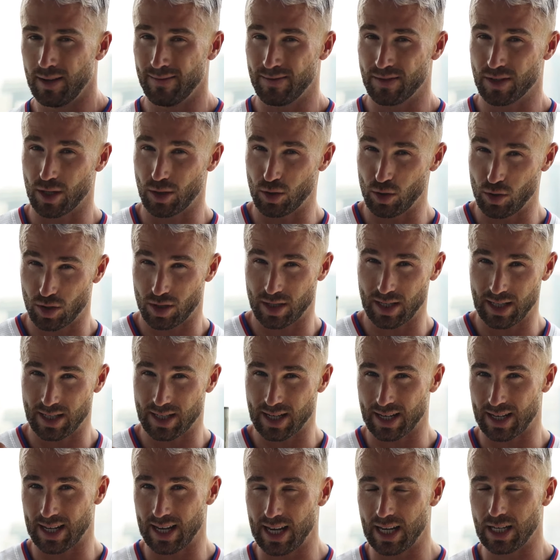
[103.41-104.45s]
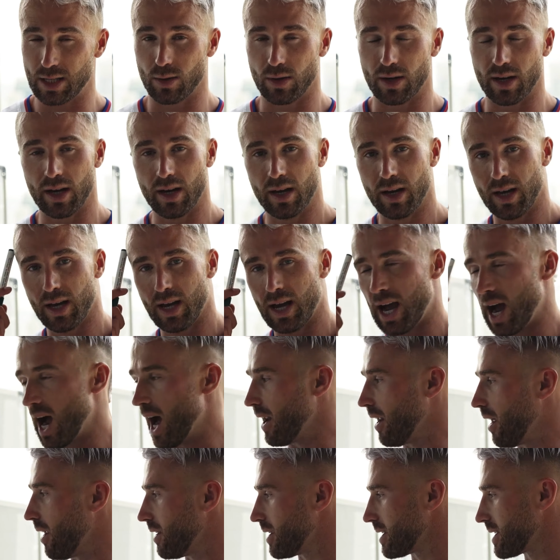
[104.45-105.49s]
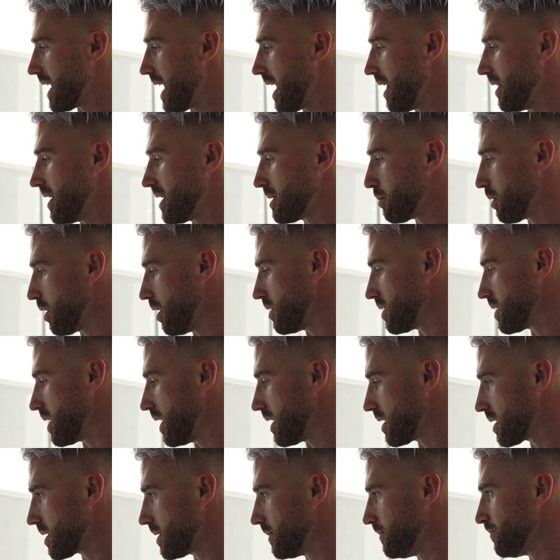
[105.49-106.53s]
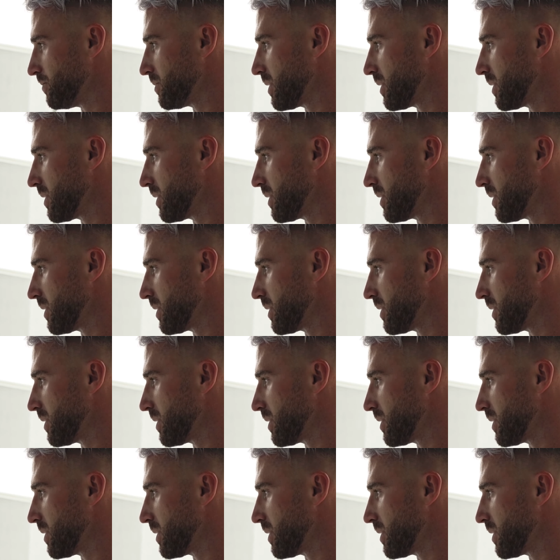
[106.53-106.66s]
So you just need to adhere to it and understand this process.